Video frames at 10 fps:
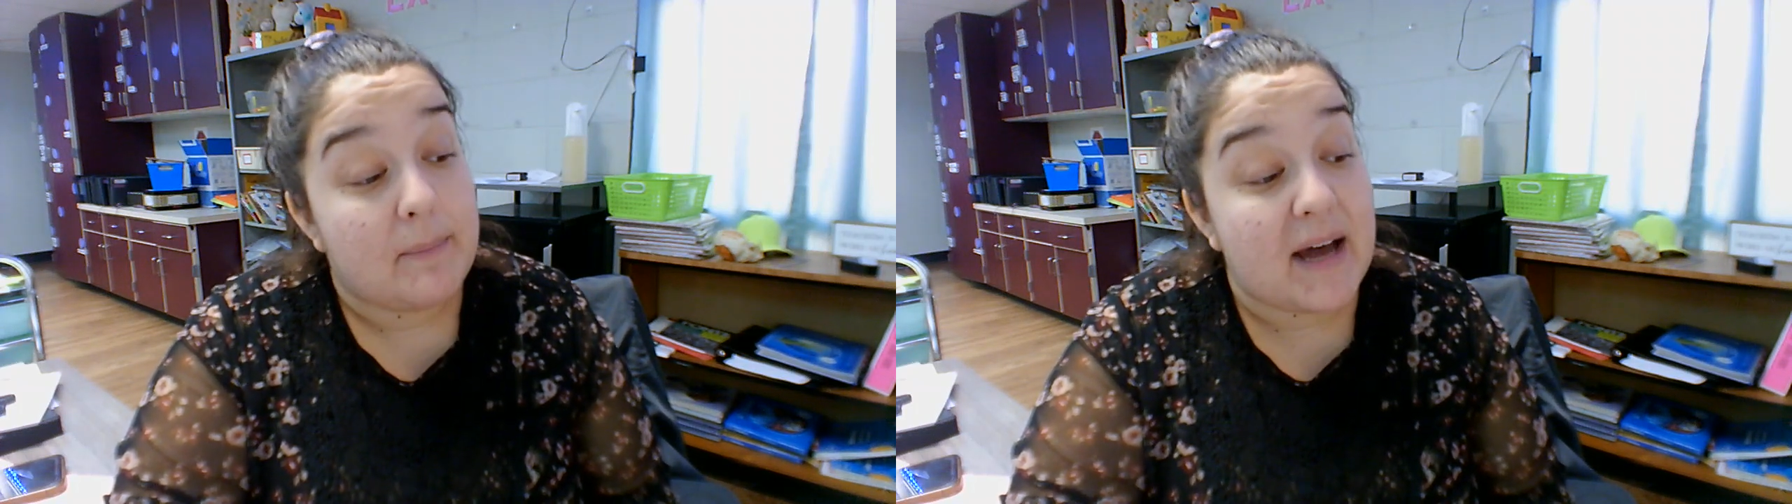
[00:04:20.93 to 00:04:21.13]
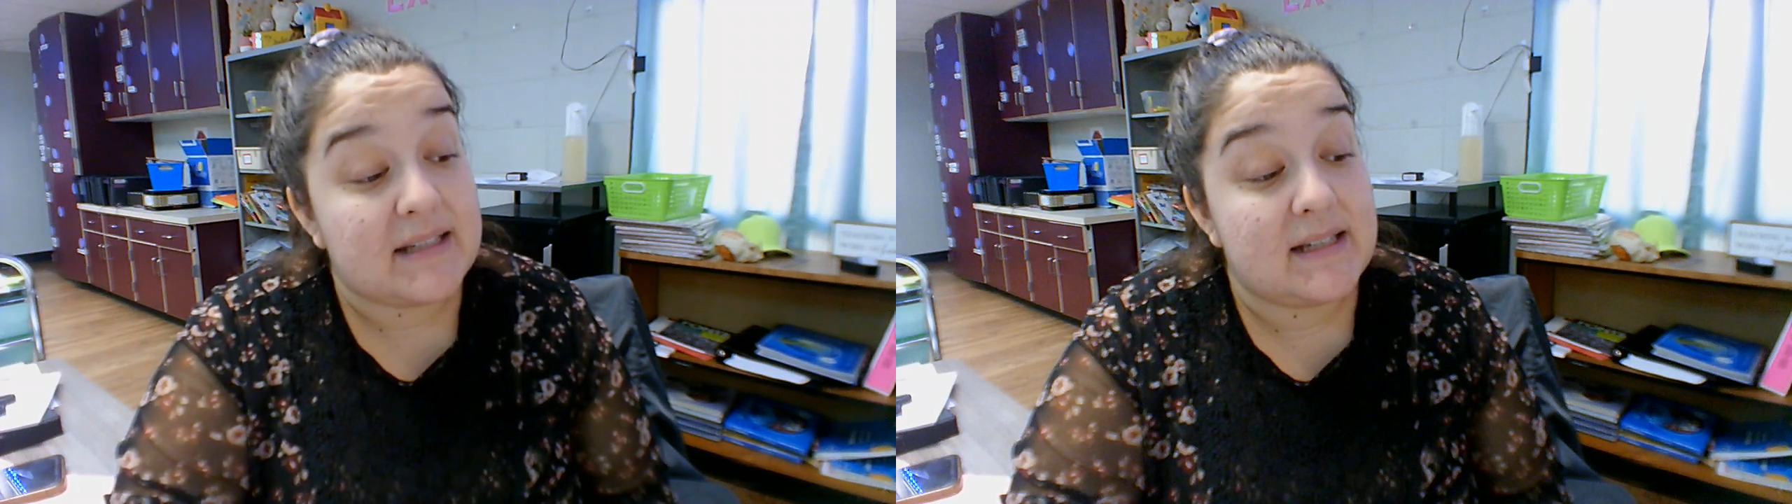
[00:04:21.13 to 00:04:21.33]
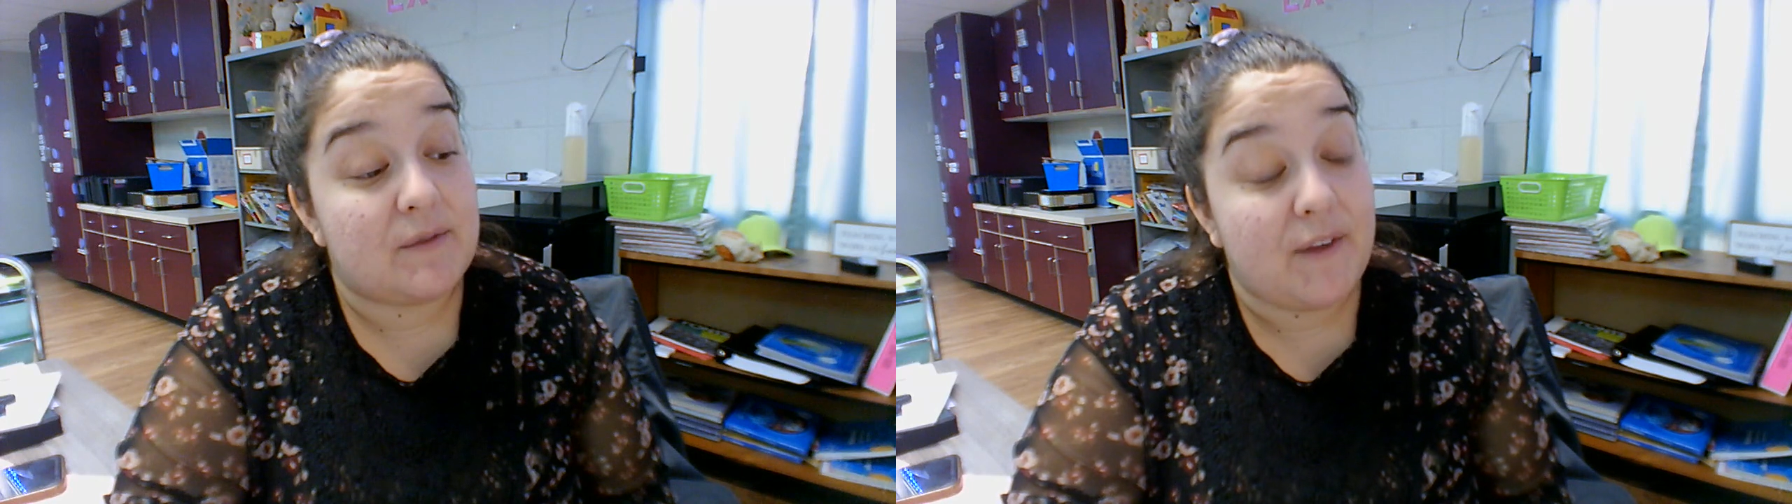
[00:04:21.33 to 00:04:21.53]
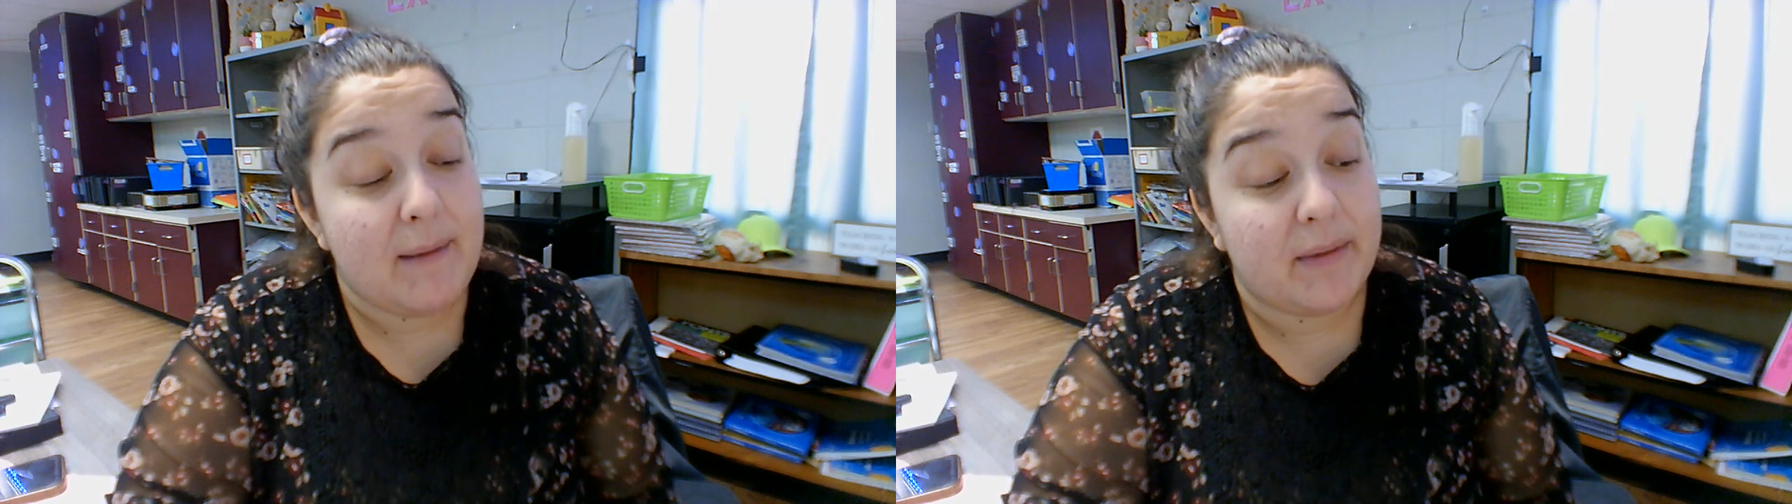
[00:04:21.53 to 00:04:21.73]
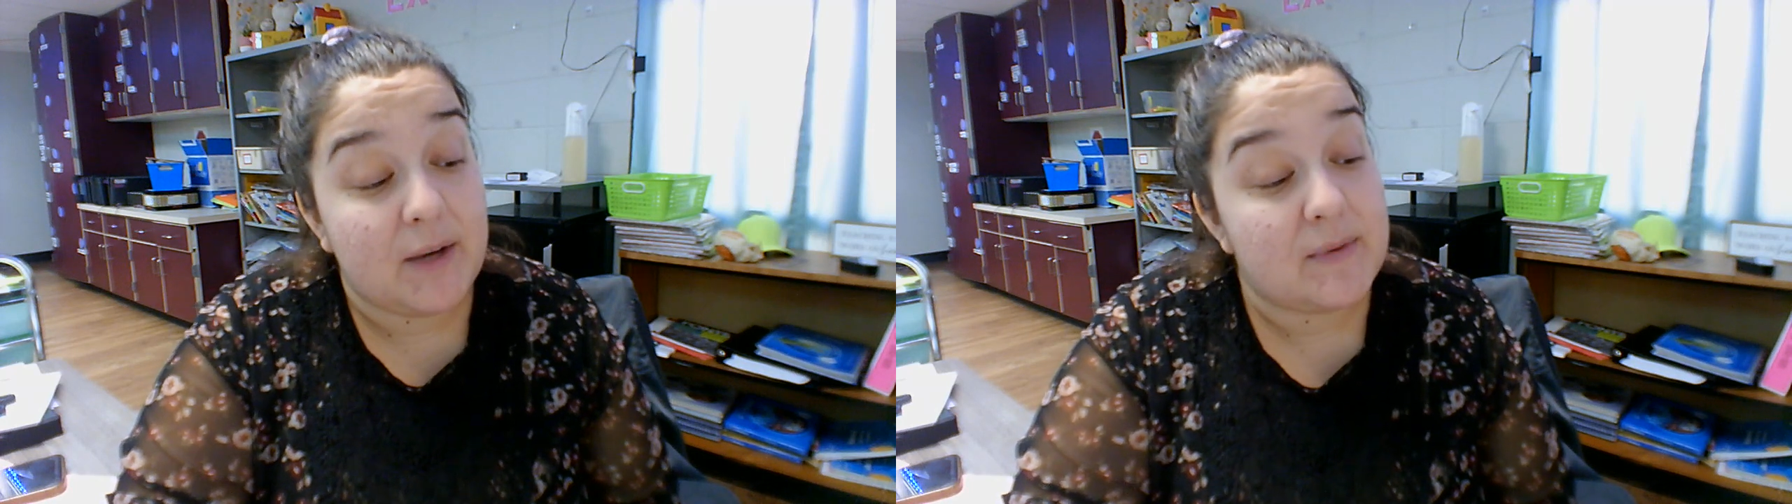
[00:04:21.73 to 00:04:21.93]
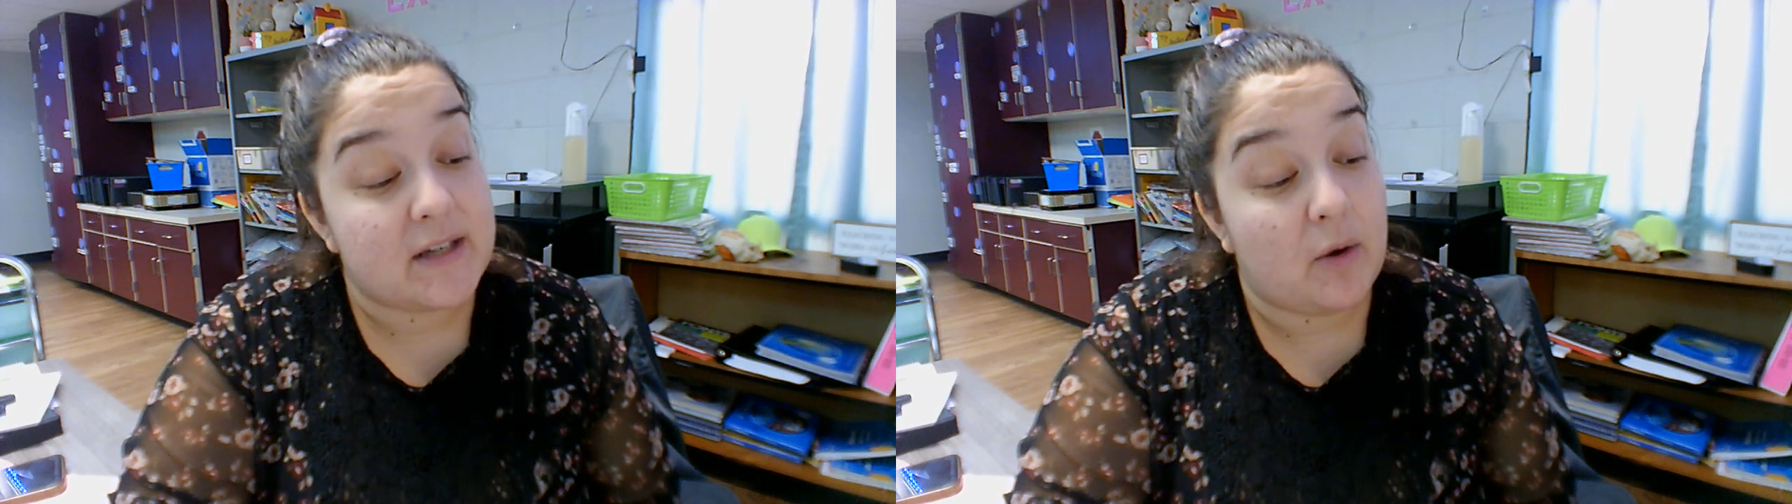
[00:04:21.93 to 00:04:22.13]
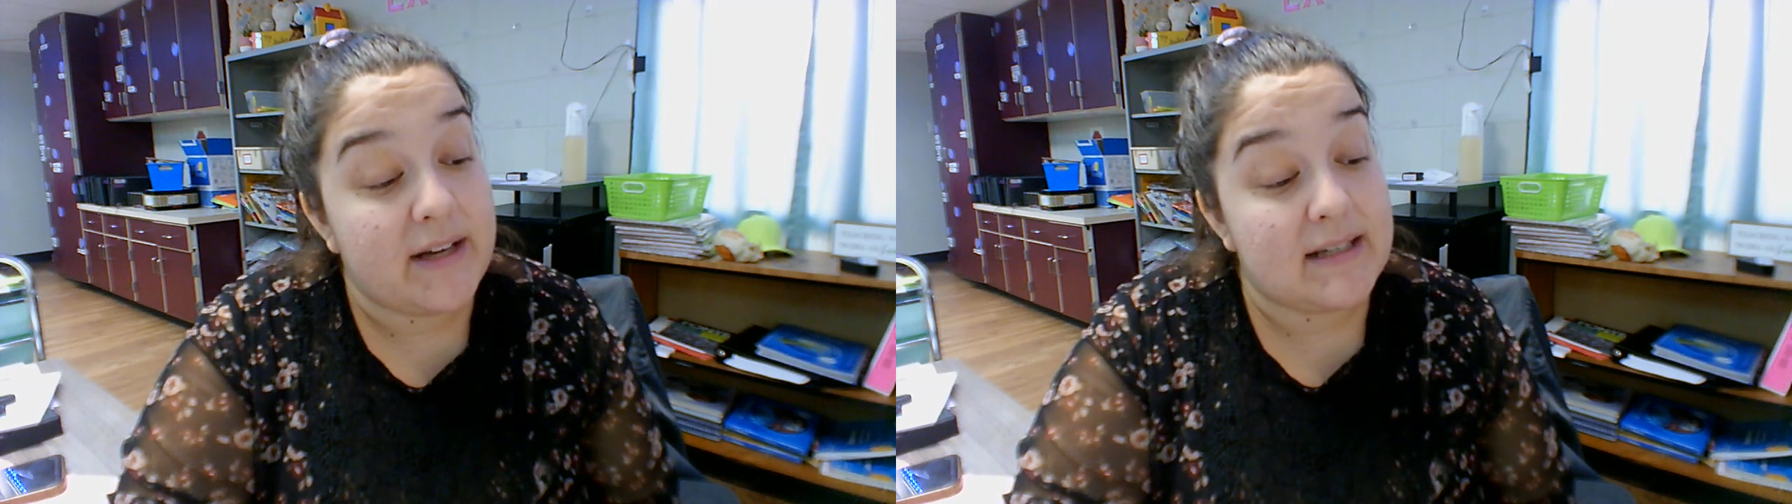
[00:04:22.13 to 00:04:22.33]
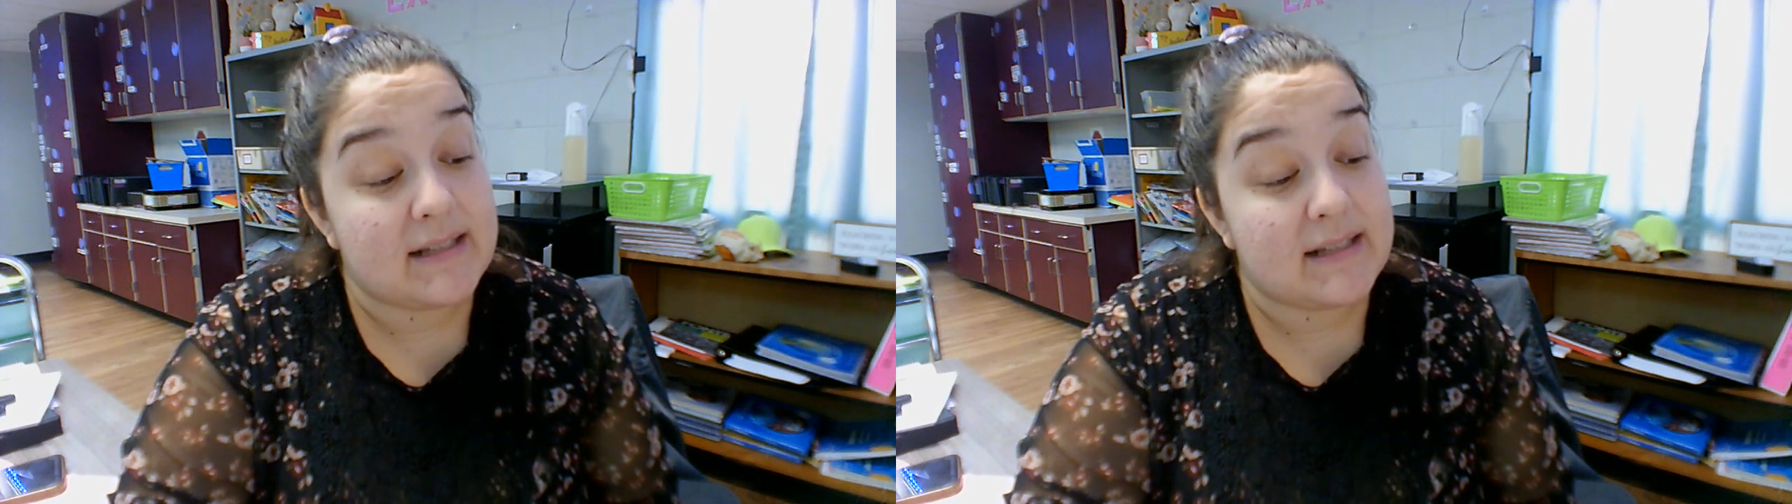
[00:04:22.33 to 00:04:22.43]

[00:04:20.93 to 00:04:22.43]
Patsy's family was going to